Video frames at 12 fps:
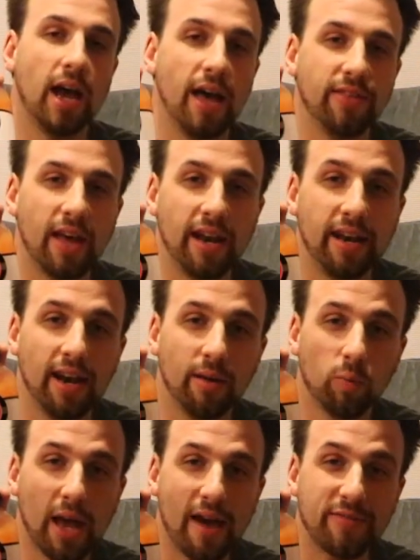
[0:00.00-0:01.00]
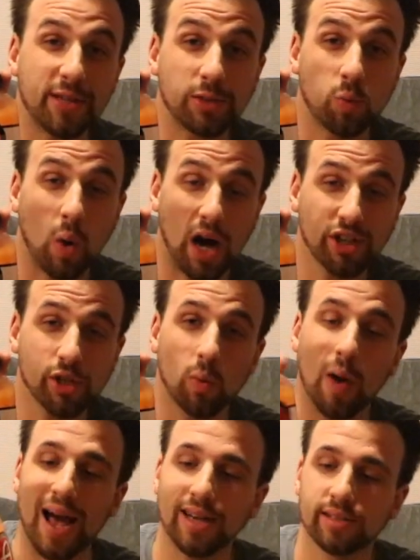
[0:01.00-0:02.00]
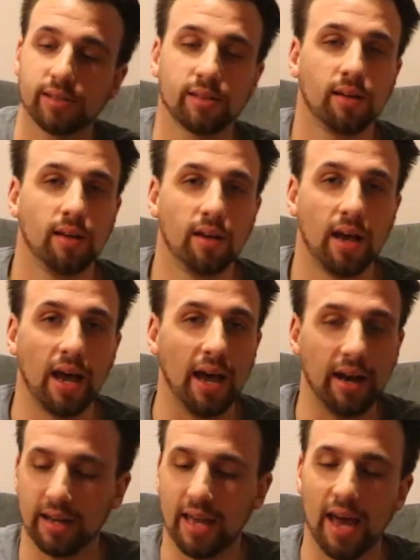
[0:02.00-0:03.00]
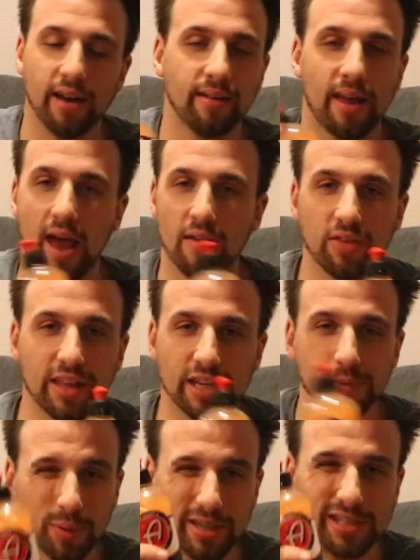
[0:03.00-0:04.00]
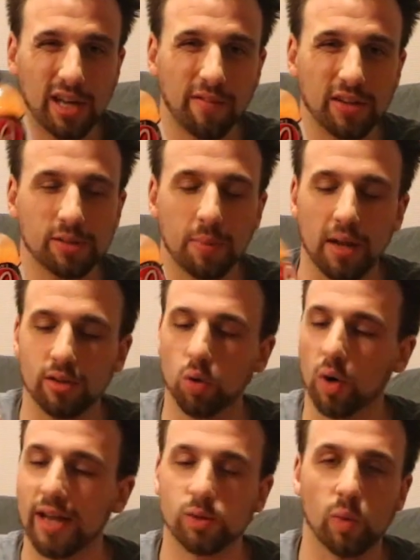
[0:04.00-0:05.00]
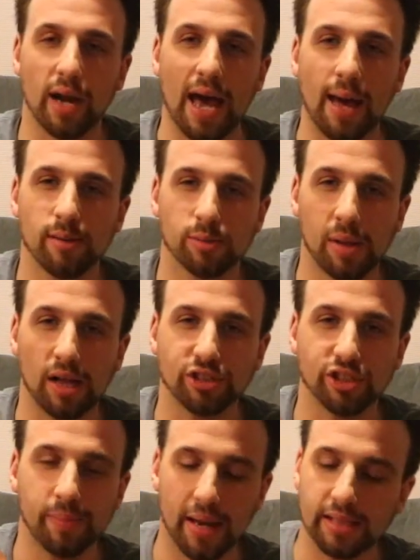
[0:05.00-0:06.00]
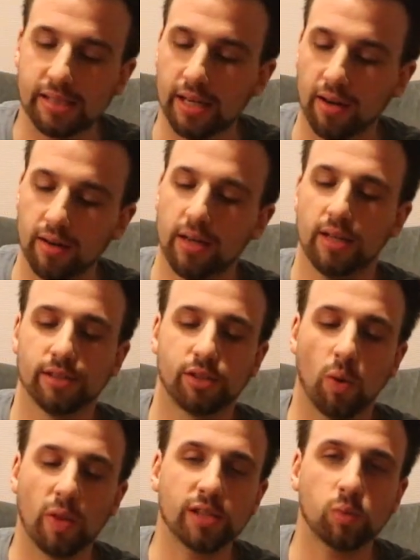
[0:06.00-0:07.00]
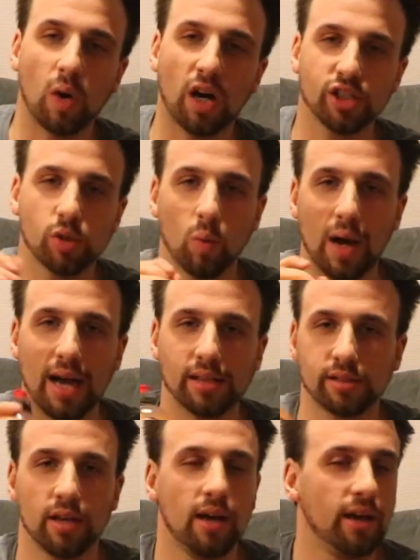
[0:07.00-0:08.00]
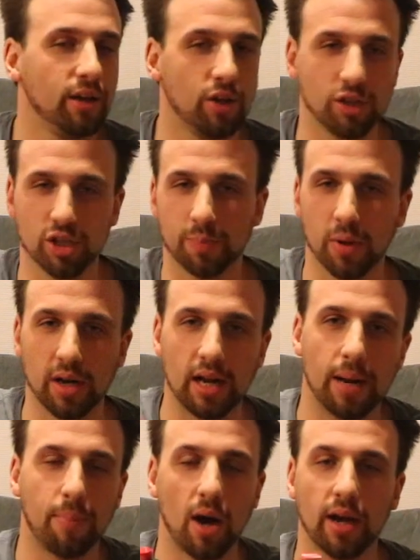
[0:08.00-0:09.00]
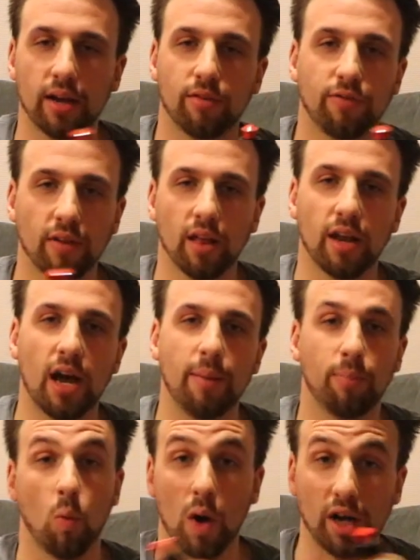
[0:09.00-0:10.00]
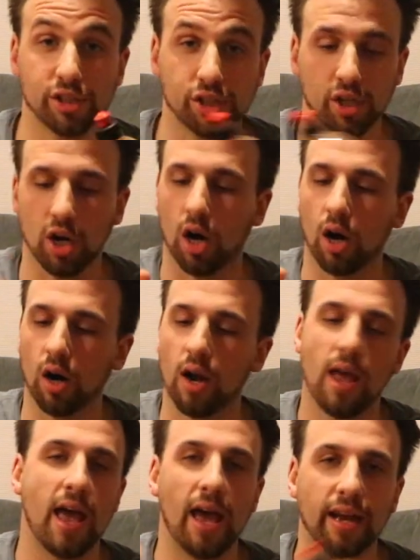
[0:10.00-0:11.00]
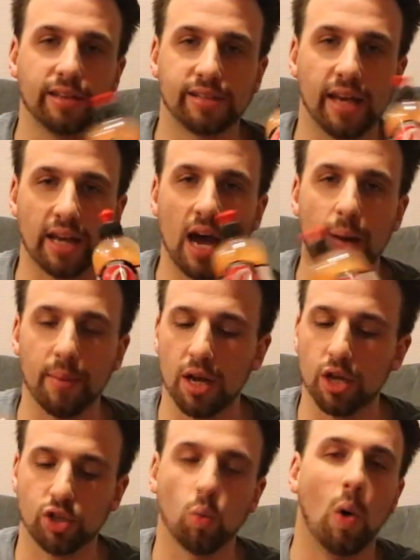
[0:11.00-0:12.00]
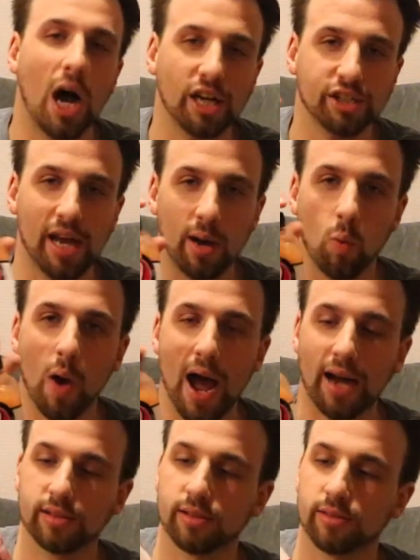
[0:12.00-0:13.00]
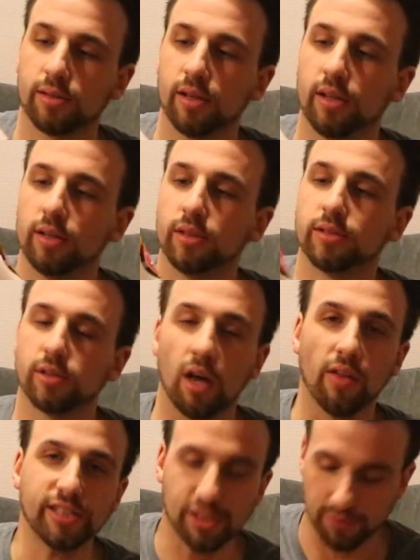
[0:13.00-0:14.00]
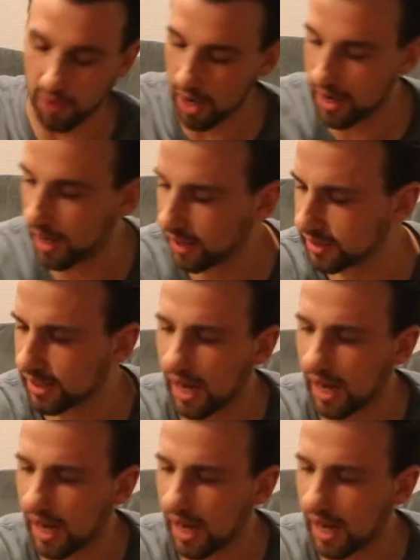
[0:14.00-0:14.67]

And then we have this wash and wax. And again, everything is pretty self-explanatory as what Adams Polishes makes here. So this wash and wax, you can just put it in a bucket, fill it up, wash your car, and it's a combination wash and wax. So this is very nice.